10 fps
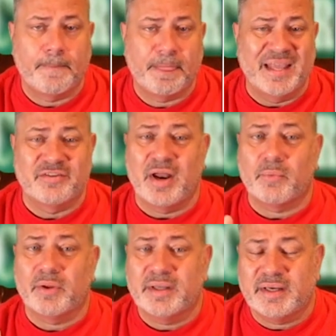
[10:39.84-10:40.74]
It's not
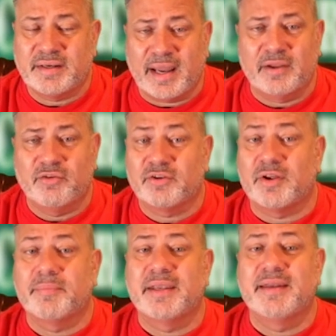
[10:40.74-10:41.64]
really an attack, it's just
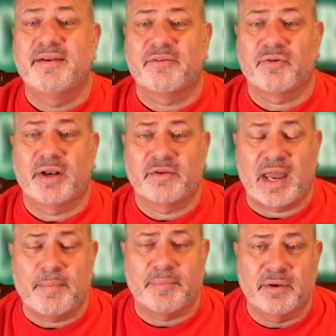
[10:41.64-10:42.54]
something different has
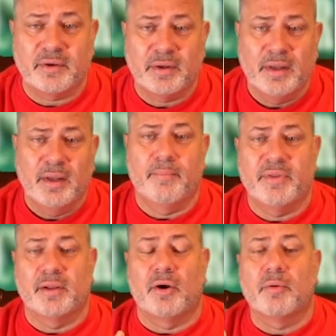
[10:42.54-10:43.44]
happened. The
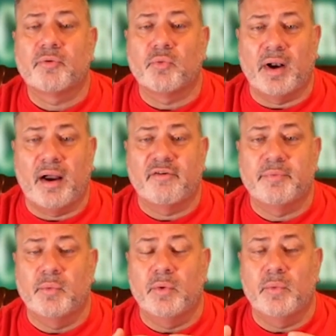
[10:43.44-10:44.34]
alarms went off,
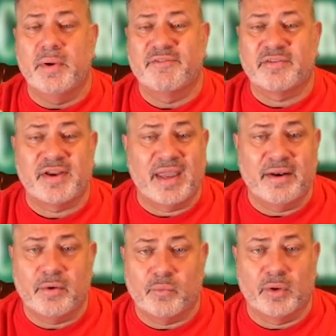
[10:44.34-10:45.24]
but when we investigate,
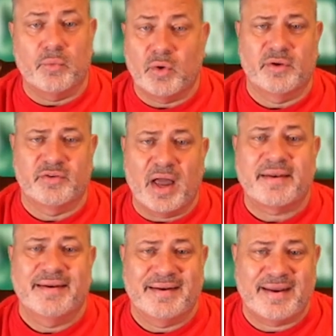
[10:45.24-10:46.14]
it really was not
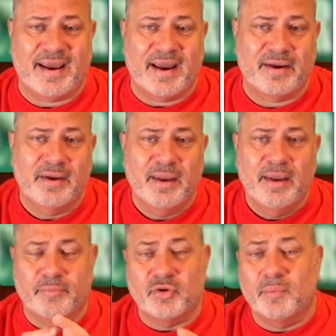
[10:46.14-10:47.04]
an attack.
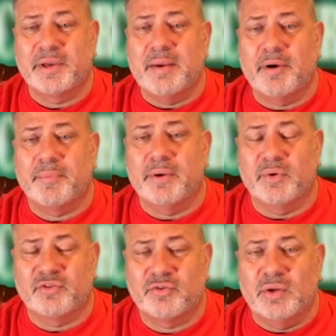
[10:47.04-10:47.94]
So it came up, it
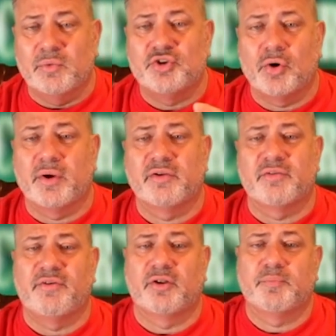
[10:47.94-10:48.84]
was it was shown as a
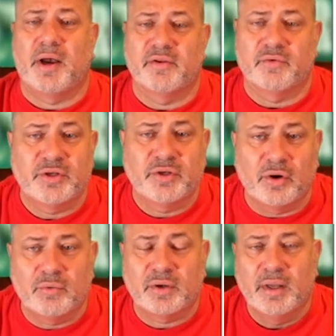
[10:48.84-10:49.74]
false positive. We don't